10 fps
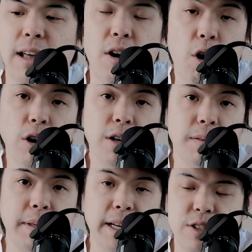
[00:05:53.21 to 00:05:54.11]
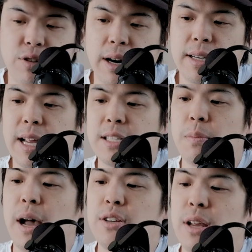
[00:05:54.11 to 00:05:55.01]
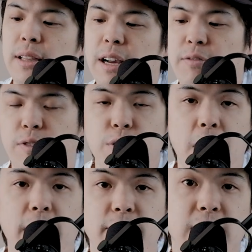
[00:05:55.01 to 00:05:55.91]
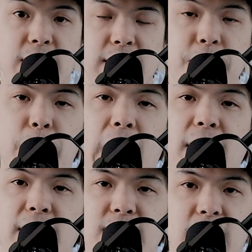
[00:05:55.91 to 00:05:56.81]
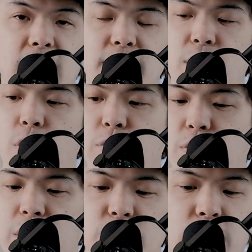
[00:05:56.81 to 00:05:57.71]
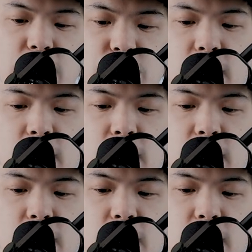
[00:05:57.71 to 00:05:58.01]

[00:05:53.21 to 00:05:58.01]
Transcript: aren't going to be extracted as much, and therefore you have this imbalance of over extraction,